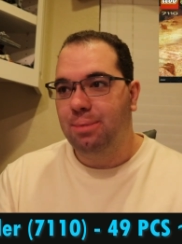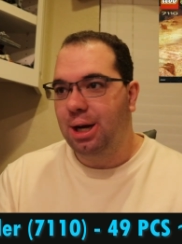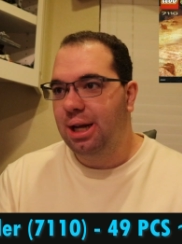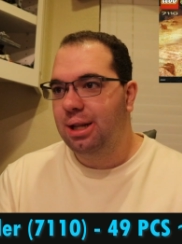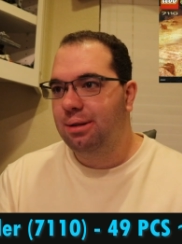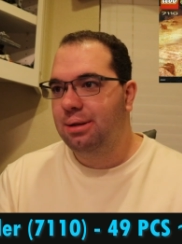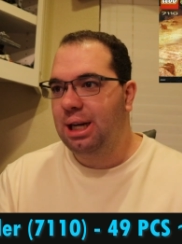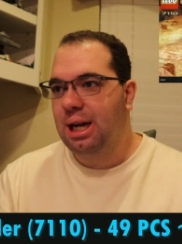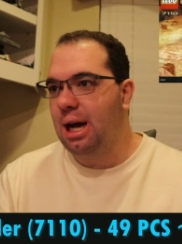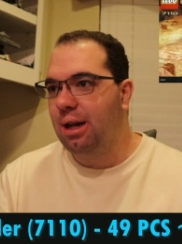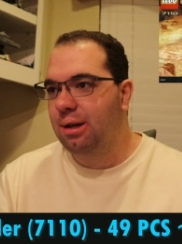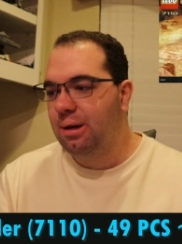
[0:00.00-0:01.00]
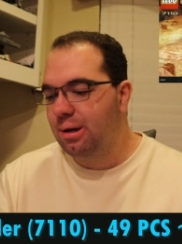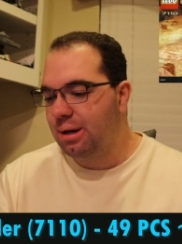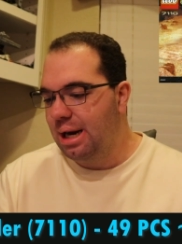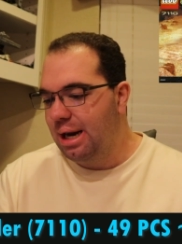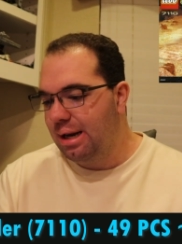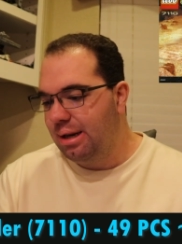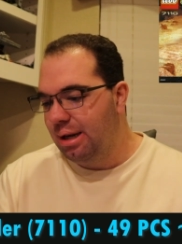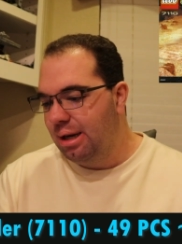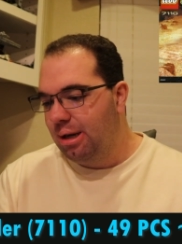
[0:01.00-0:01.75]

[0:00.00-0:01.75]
but the color and